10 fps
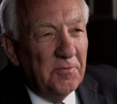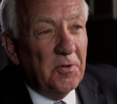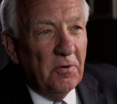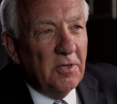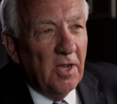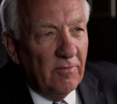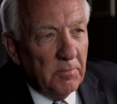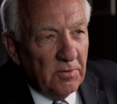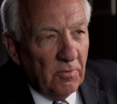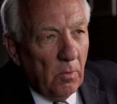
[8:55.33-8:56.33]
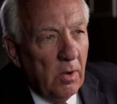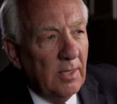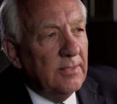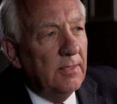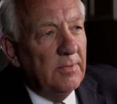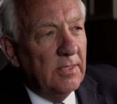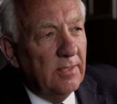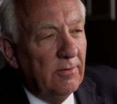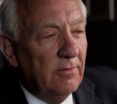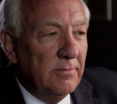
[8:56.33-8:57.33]
of the current government of Rwanda, but
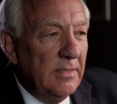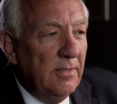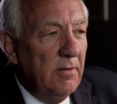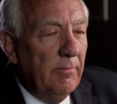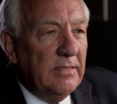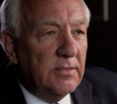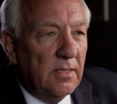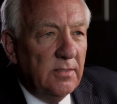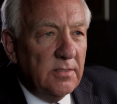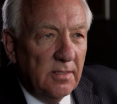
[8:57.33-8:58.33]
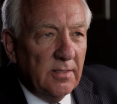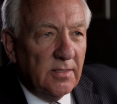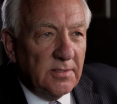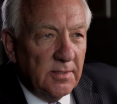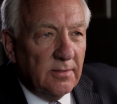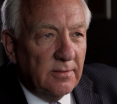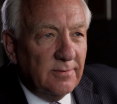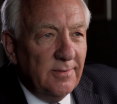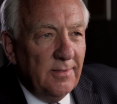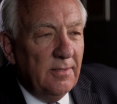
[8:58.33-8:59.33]
they were basically sending a signal
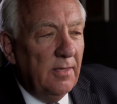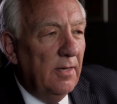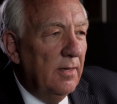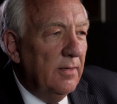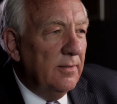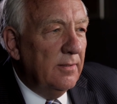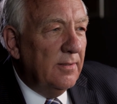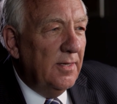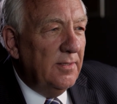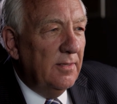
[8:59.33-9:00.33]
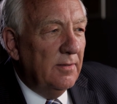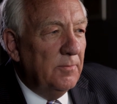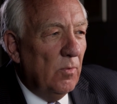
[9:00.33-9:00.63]
uh, that they'd uh,